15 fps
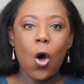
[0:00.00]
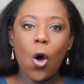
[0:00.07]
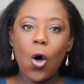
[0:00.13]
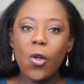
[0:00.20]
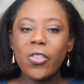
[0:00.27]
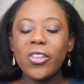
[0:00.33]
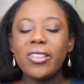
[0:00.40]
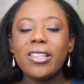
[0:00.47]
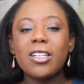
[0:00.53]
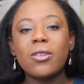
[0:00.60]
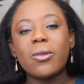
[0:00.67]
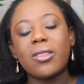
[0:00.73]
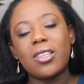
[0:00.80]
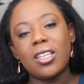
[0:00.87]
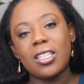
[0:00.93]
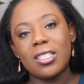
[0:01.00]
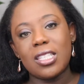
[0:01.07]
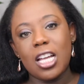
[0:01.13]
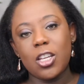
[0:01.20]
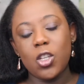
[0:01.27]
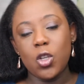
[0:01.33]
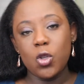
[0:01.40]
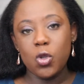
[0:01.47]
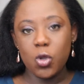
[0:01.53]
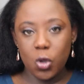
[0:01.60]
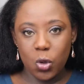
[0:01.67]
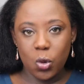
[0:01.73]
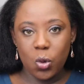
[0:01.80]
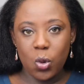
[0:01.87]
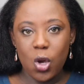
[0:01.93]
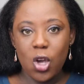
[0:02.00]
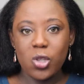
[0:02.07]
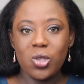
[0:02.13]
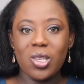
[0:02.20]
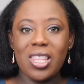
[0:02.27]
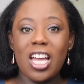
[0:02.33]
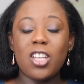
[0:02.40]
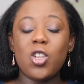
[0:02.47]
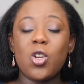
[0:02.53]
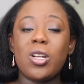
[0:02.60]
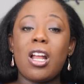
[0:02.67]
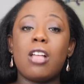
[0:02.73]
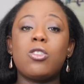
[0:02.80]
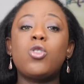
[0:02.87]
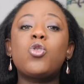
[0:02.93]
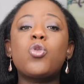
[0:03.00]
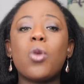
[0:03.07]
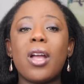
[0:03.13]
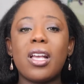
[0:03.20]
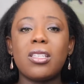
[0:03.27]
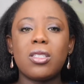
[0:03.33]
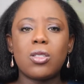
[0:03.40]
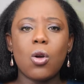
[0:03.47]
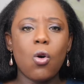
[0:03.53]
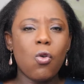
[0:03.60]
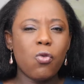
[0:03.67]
all the little things that you do so that you're not stressed,